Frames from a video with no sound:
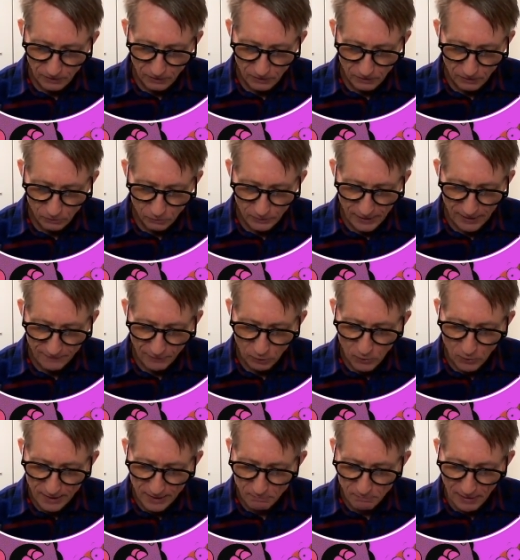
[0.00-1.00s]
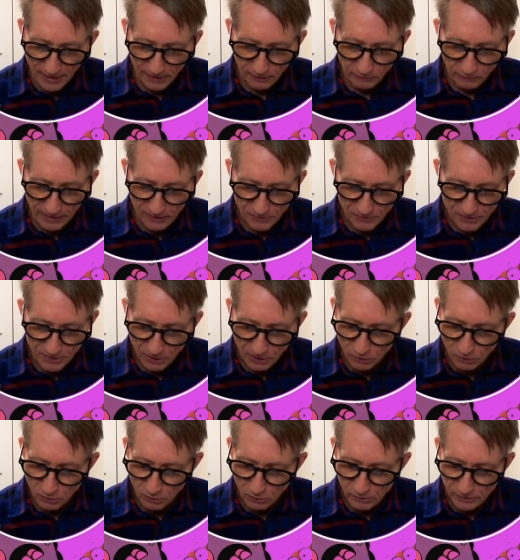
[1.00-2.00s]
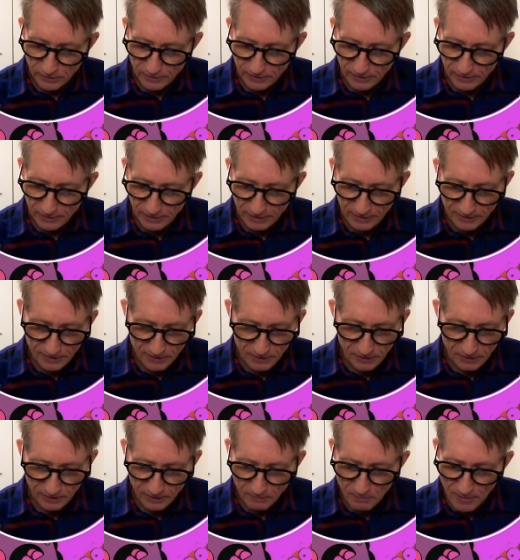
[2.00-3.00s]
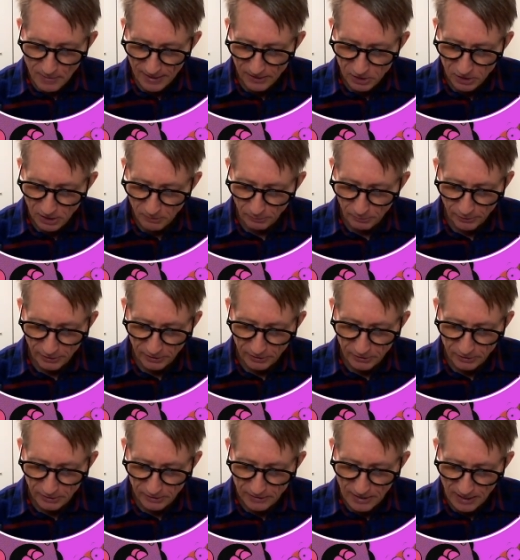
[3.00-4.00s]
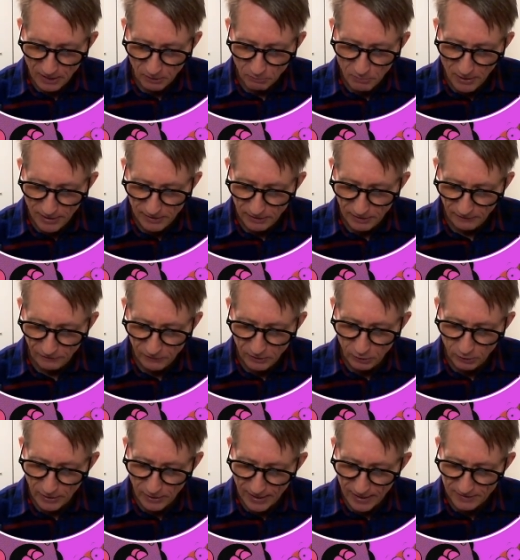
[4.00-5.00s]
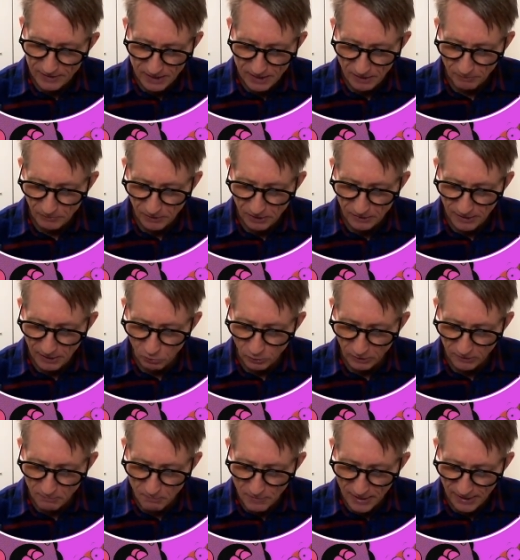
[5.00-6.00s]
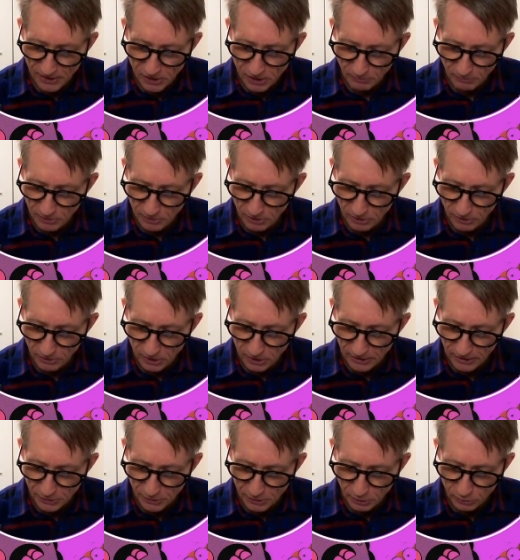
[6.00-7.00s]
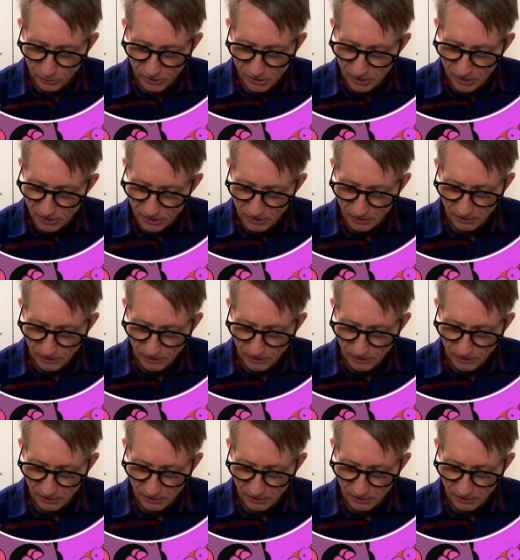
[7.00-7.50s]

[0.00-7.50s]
we have a white background, so it's gonna match up pretty good now. But if you had something that wouldn't match up, you gotta do is just